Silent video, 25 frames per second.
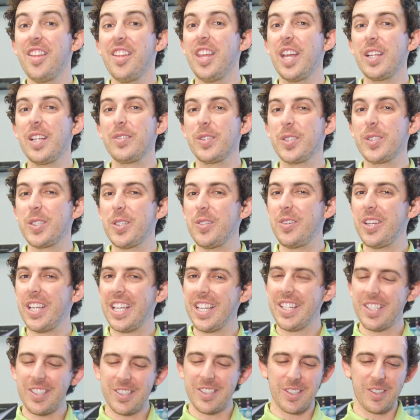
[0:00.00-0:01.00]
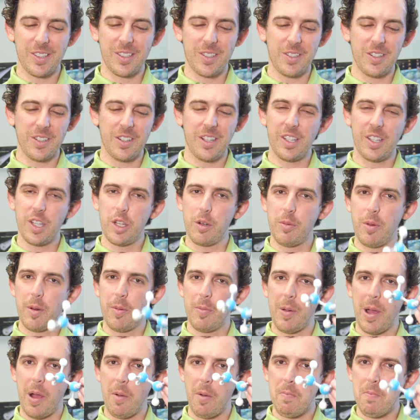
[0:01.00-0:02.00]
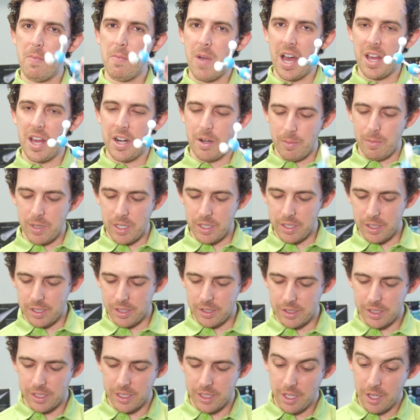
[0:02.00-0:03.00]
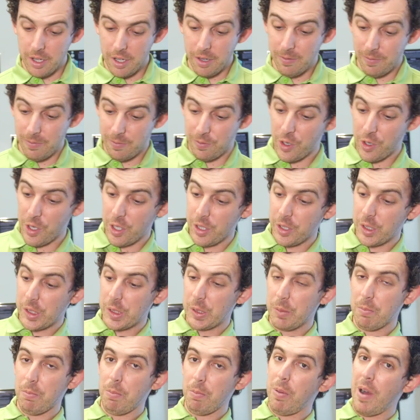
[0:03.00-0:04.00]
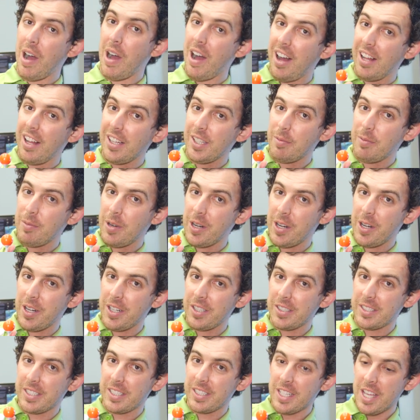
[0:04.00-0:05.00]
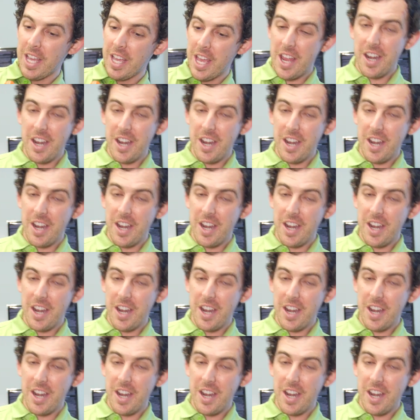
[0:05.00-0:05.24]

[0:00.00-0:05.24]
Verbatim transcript: Thanks for tuning in to learn a little bit about monomers versus polymers.